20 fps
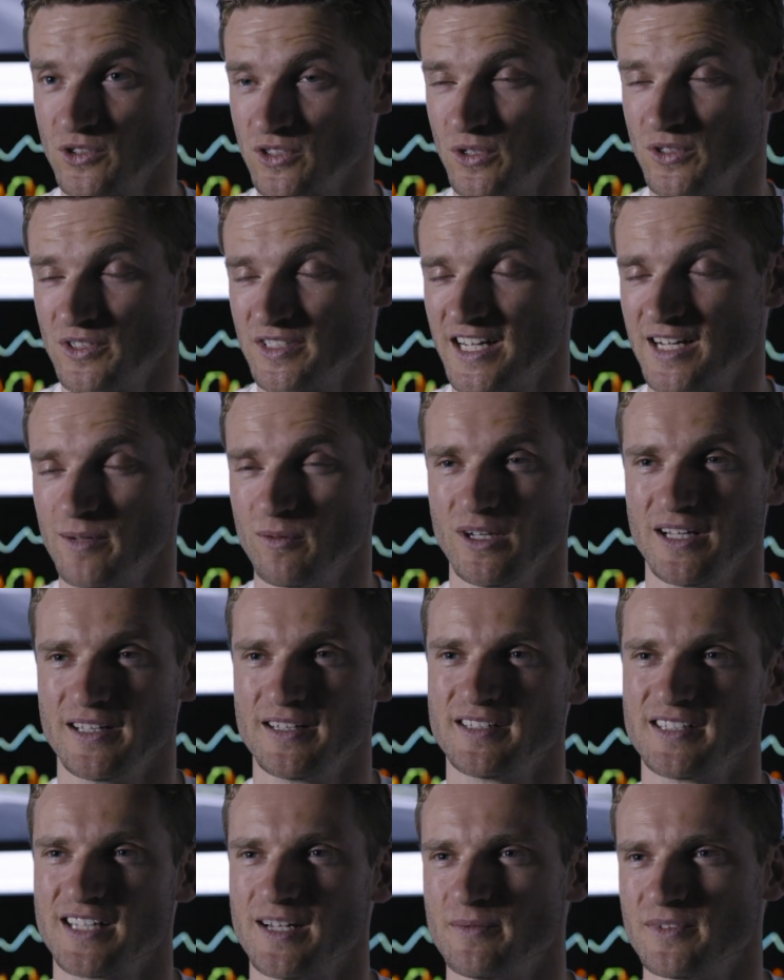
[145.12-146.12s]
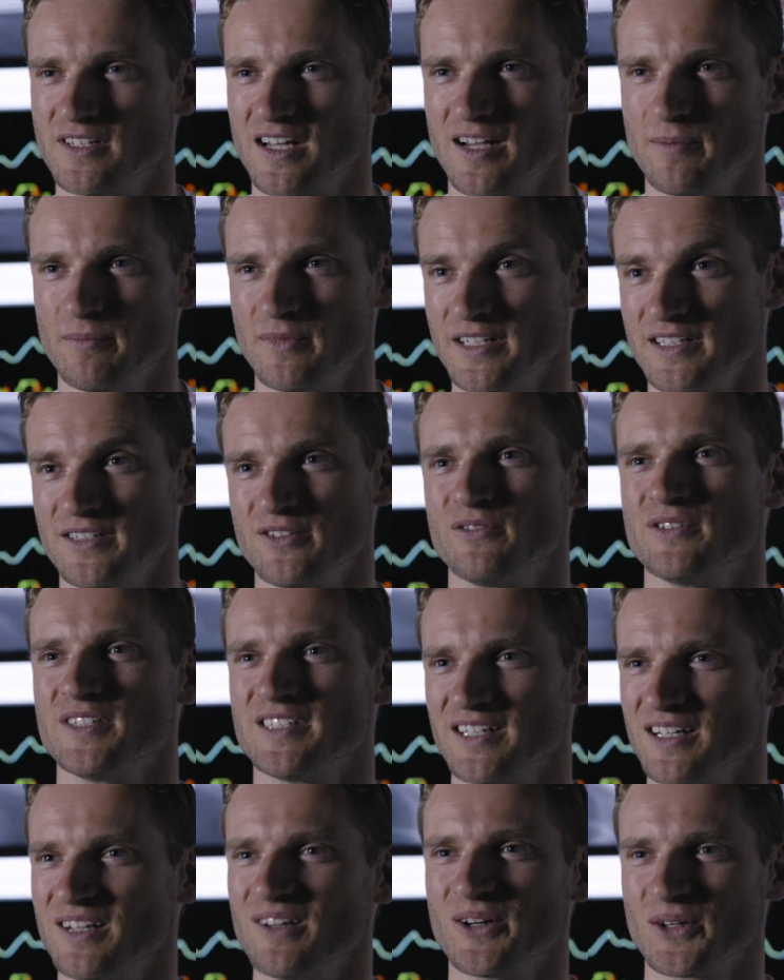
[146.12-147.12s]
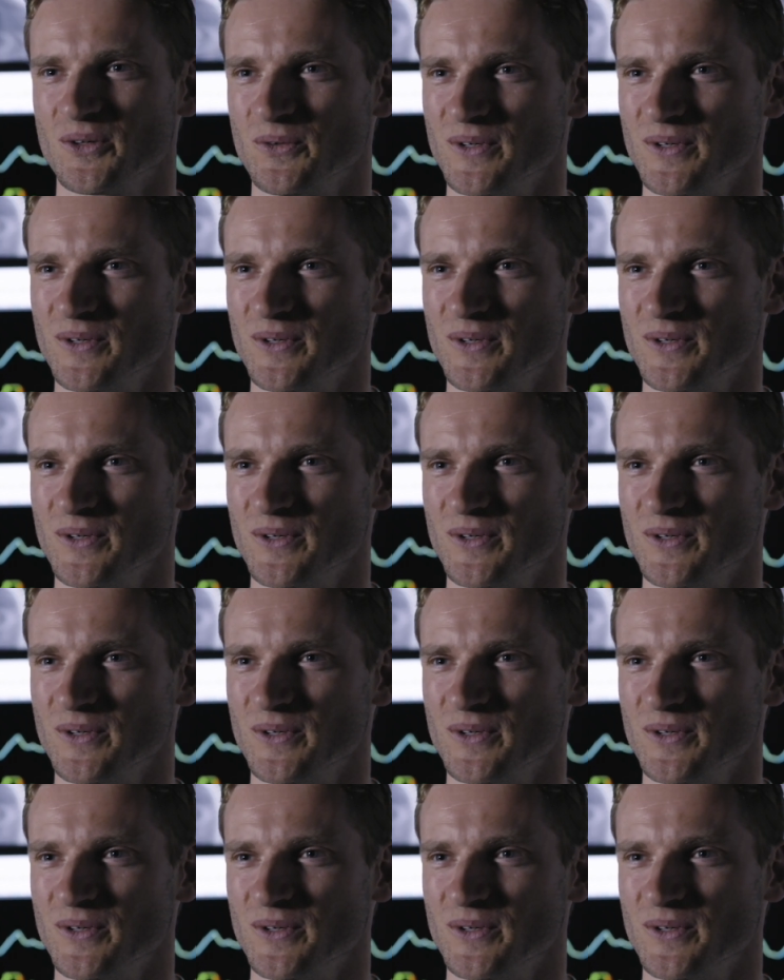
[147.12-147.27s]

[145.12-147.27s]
so stable at the same time, but it's obviously a lot